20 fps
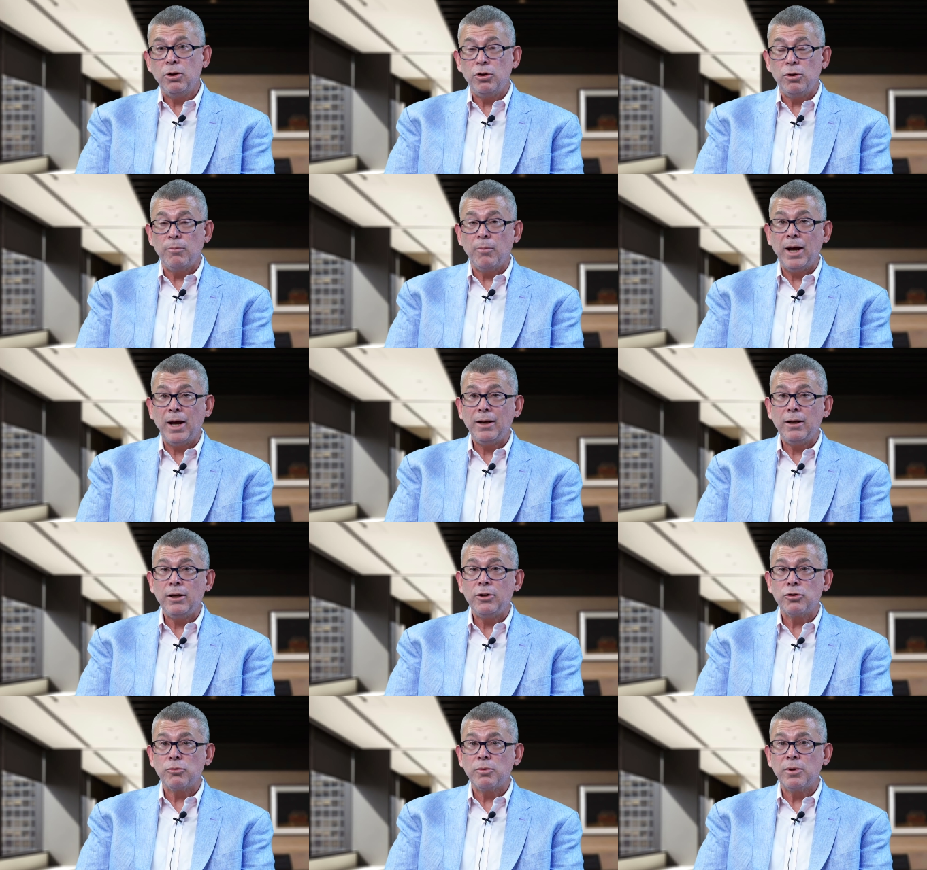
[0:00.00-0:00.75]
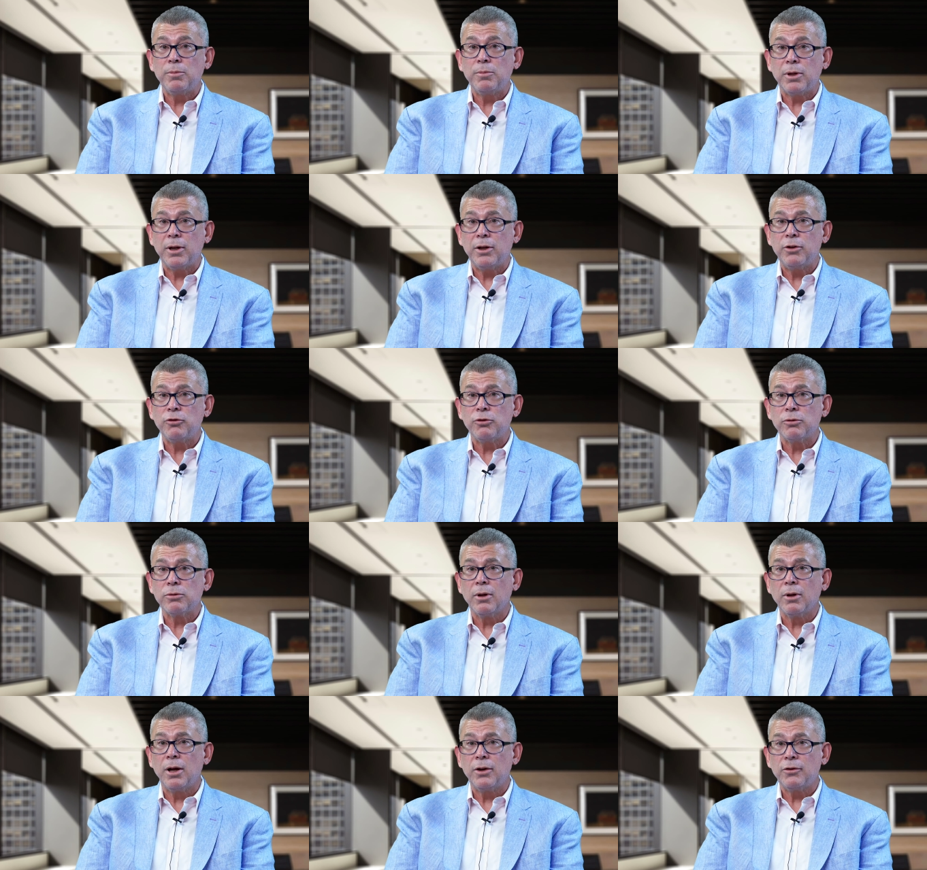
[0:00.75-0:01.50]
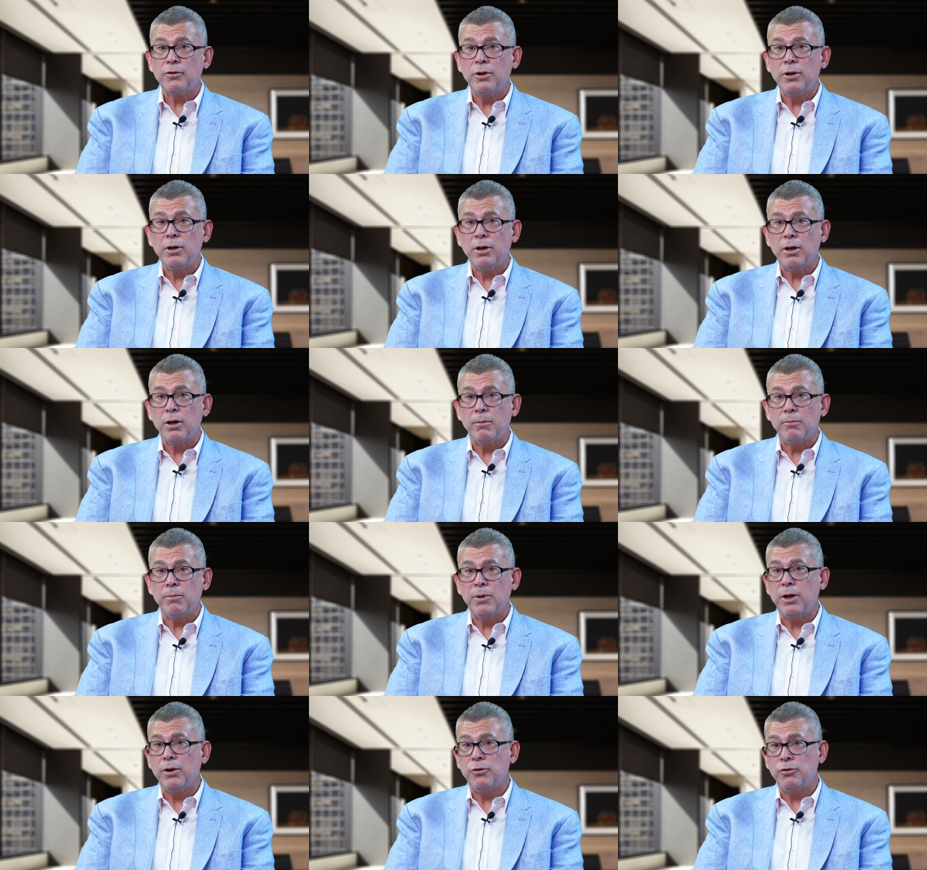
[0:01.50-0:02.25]
You might need to replace your lost
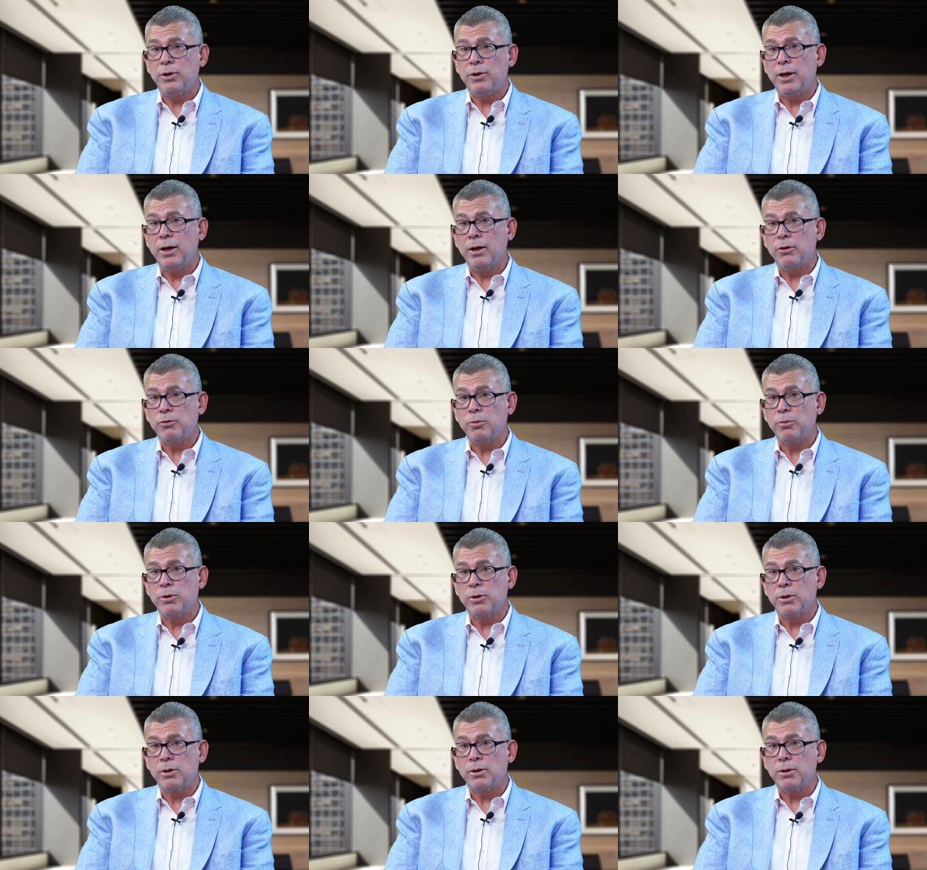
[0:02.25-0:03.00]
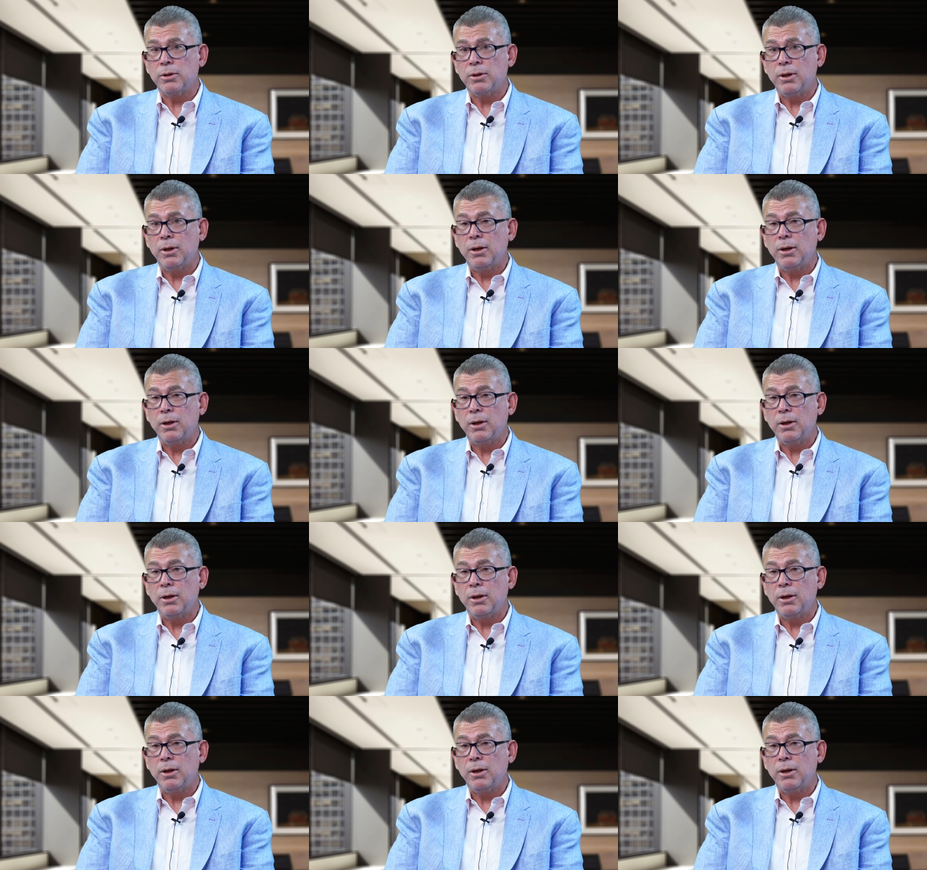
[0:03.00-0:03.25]
income because you can't work.